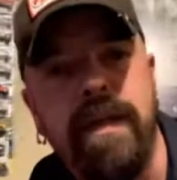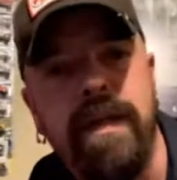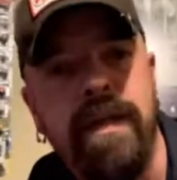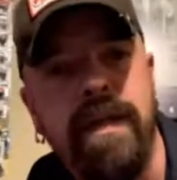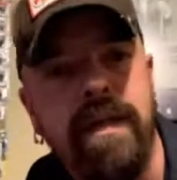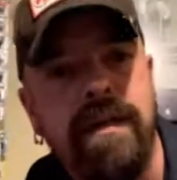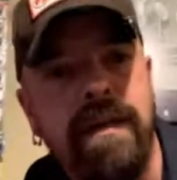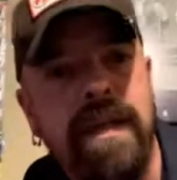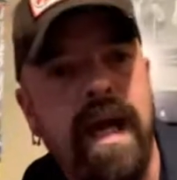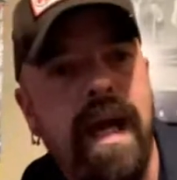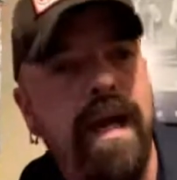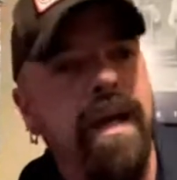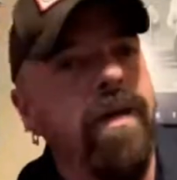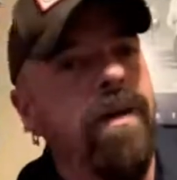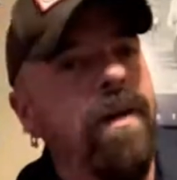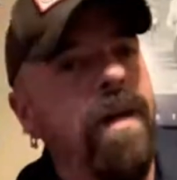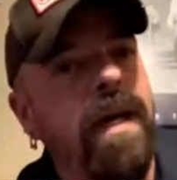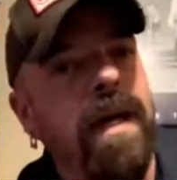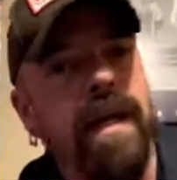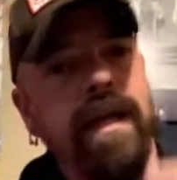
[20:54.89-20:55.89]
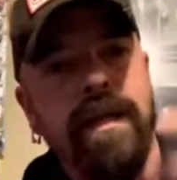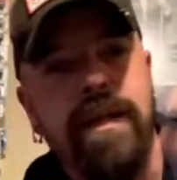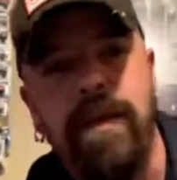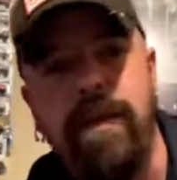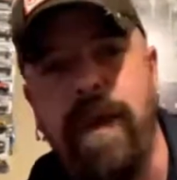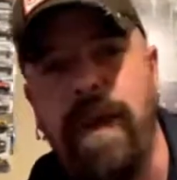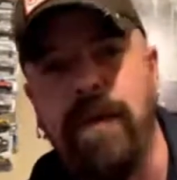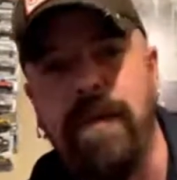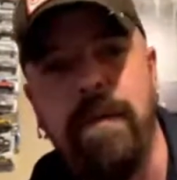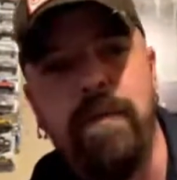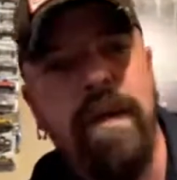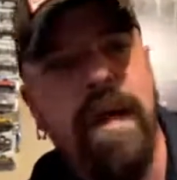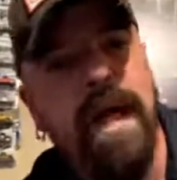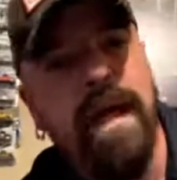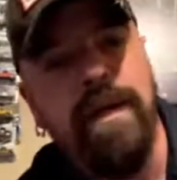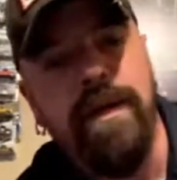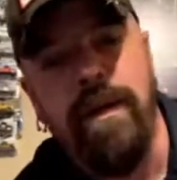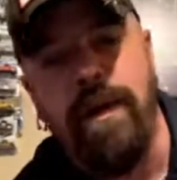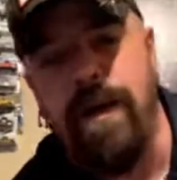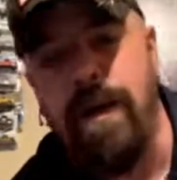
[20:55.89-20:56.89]
the catering, you have the
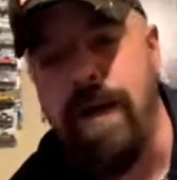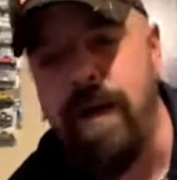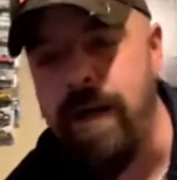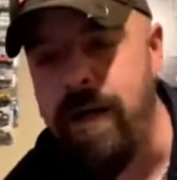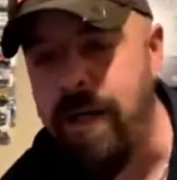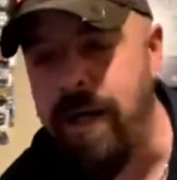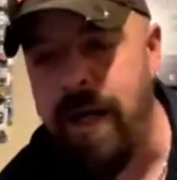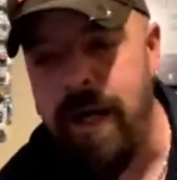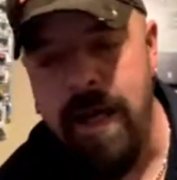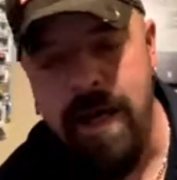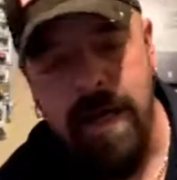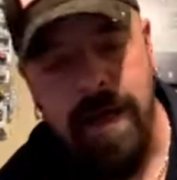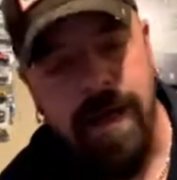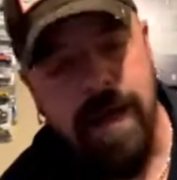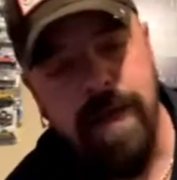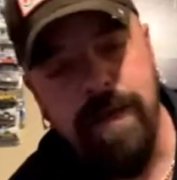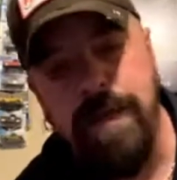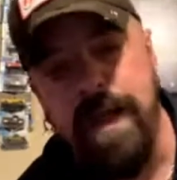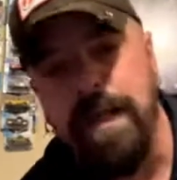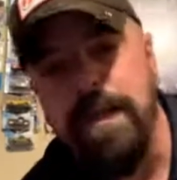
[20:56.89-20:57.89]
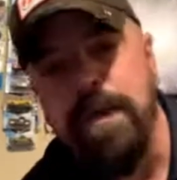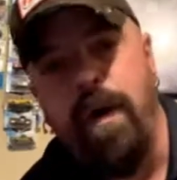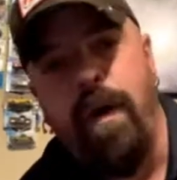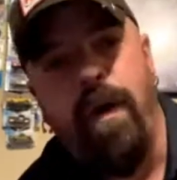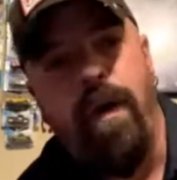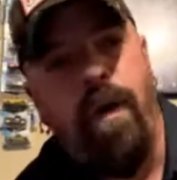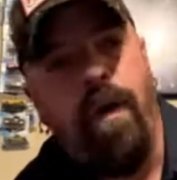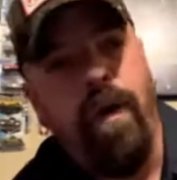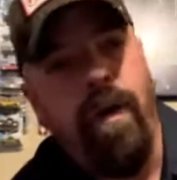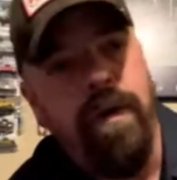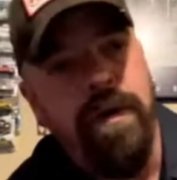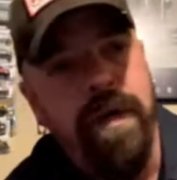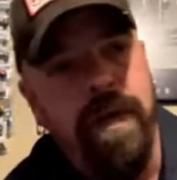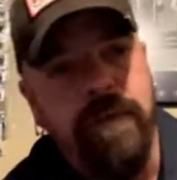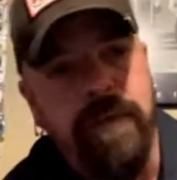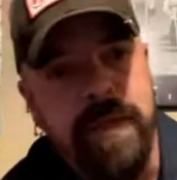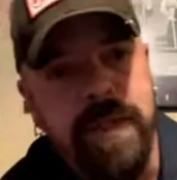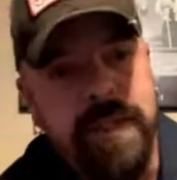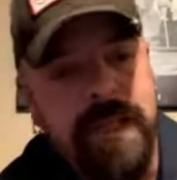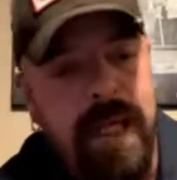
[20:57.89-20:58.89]
backyard, and that's all
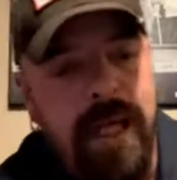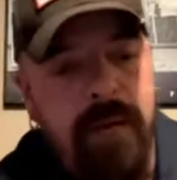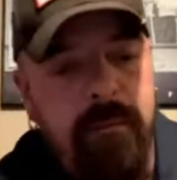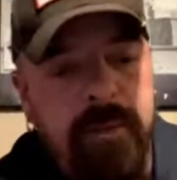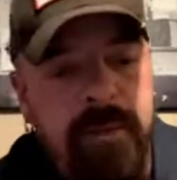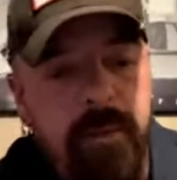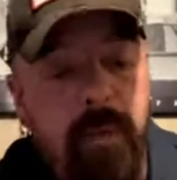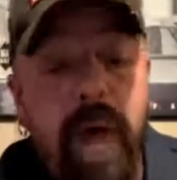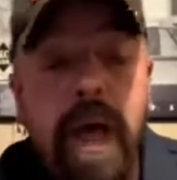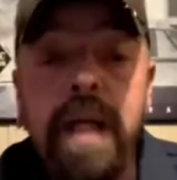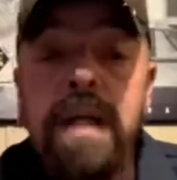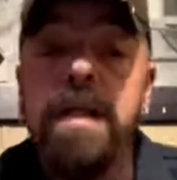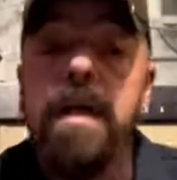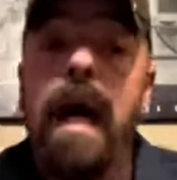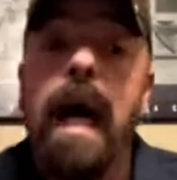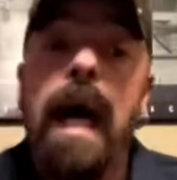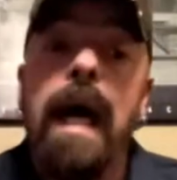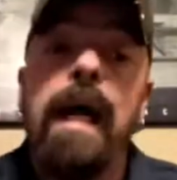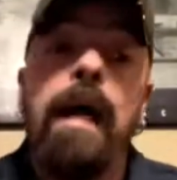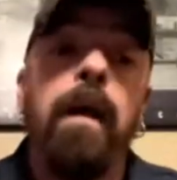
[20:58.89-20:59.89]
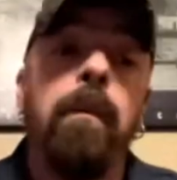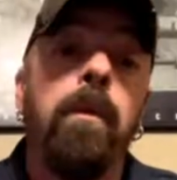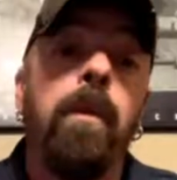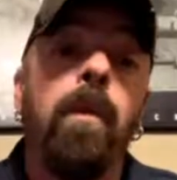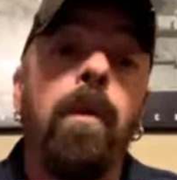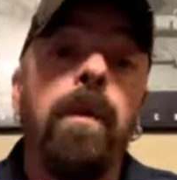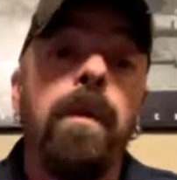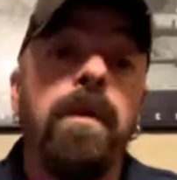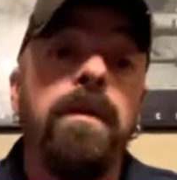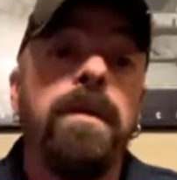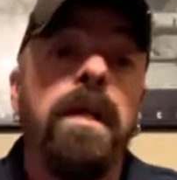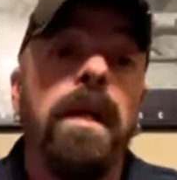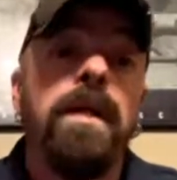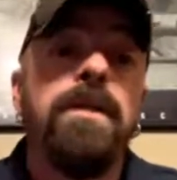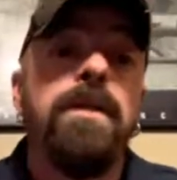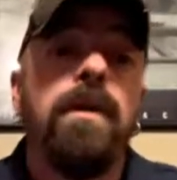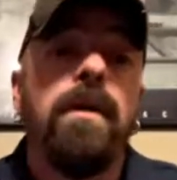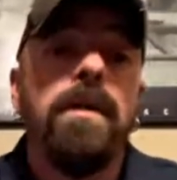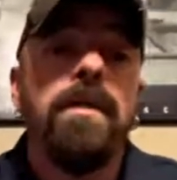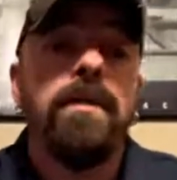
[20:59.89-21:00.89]
different types, which I am going to
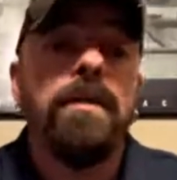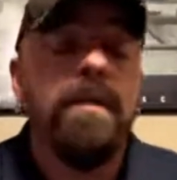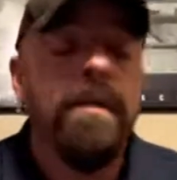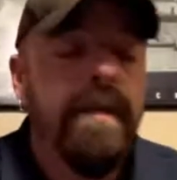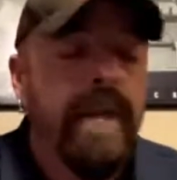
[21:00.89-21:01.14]
touch on.